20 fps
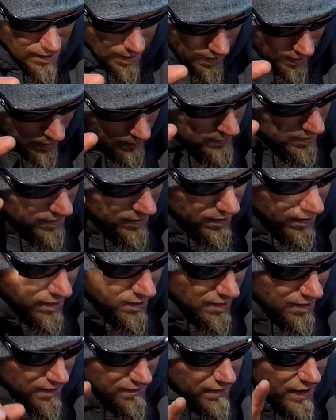I, I, mean,
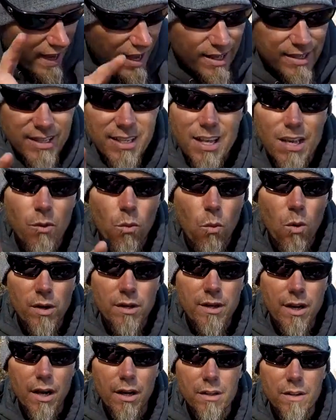if I had to get
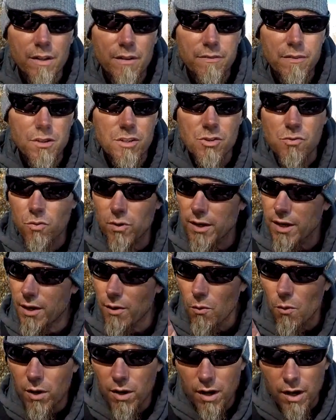one color, if you just want to get
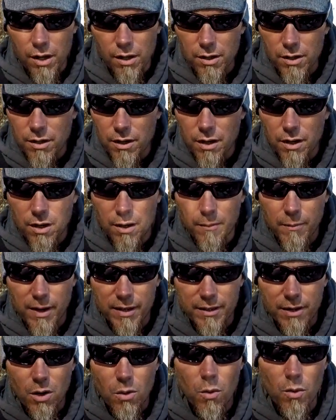one color, um,
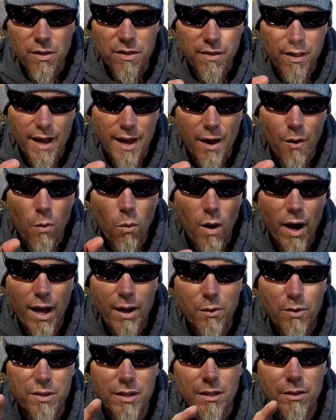I'd go with that
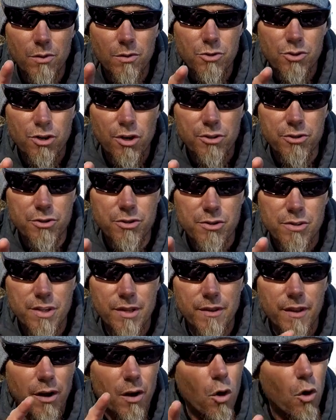white with that little chartreuse
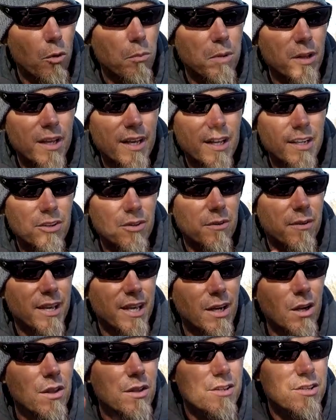and the gold blade. You can
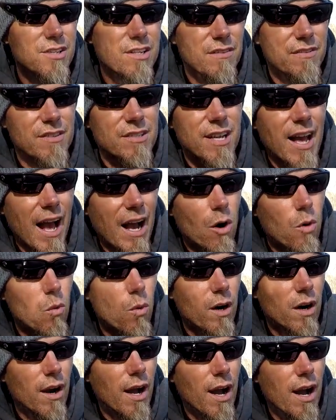get all this stuff at Tackle
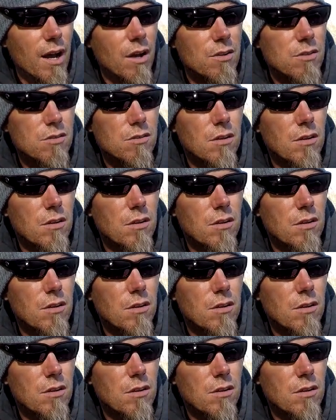Warehouse.